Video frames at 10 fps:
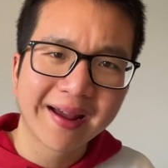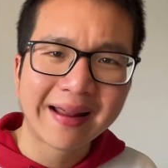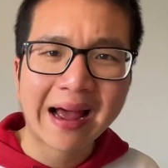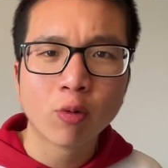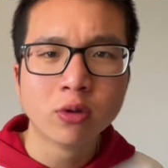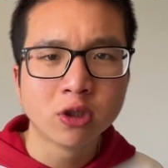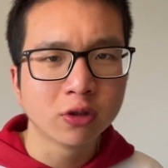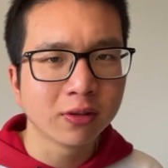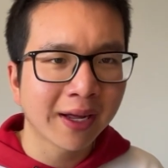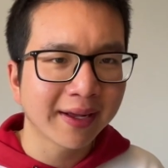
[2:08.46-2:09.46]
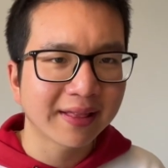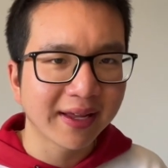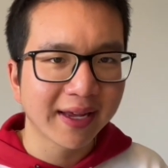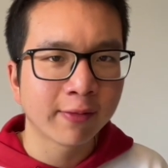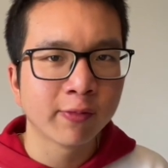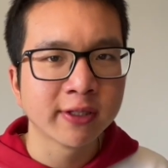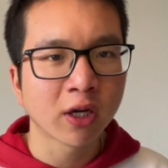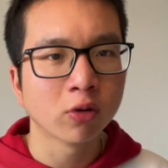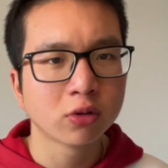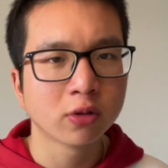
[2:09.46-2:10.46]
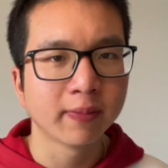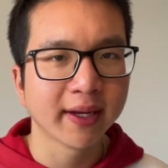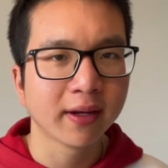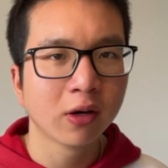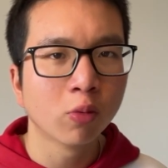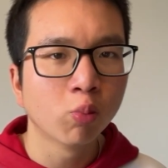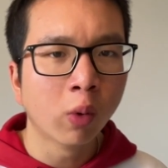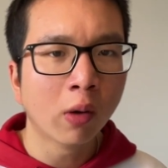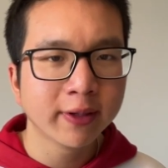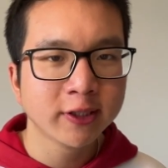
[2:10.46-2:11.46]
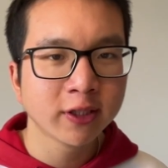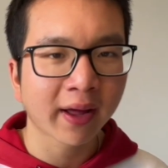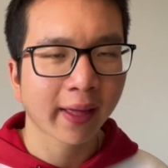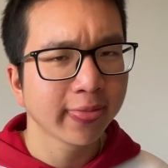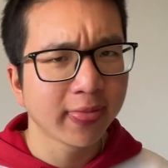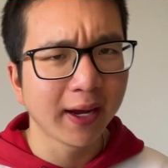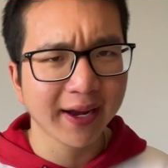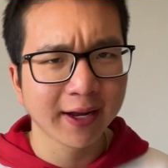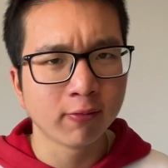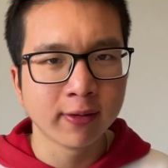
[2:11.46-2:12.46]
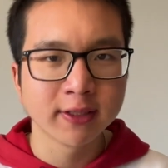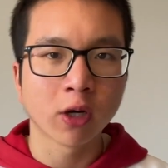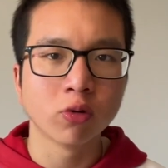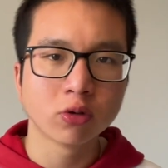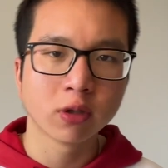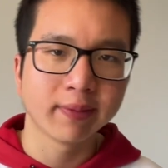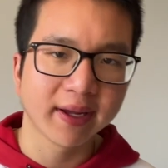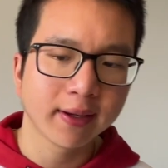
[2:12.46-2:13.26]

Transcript: and how would you like the end result to be? What would you like the end result to be?